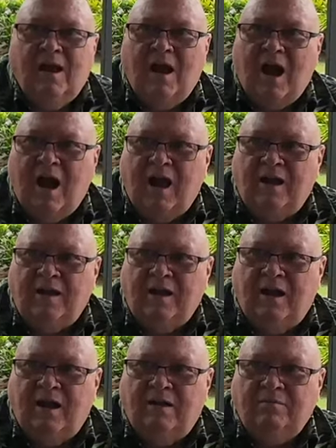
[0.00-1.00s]

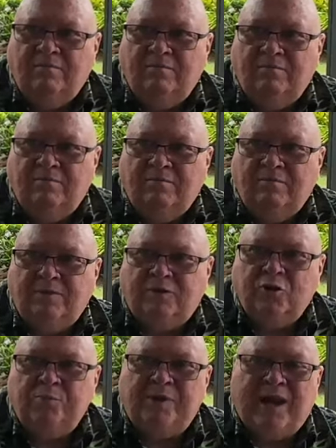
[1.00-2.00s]
It
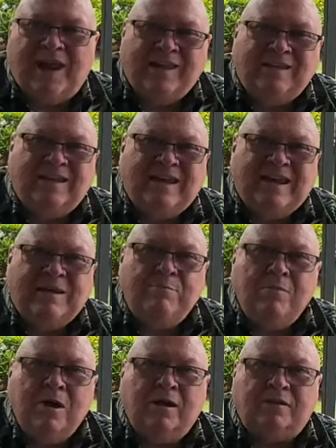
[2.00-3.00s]
took me 18
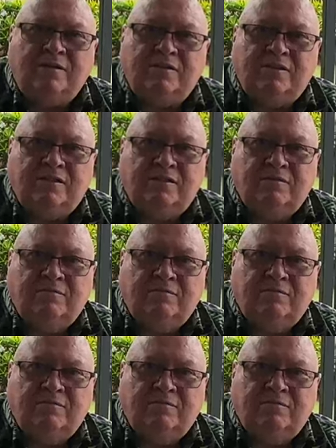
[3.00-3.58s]
months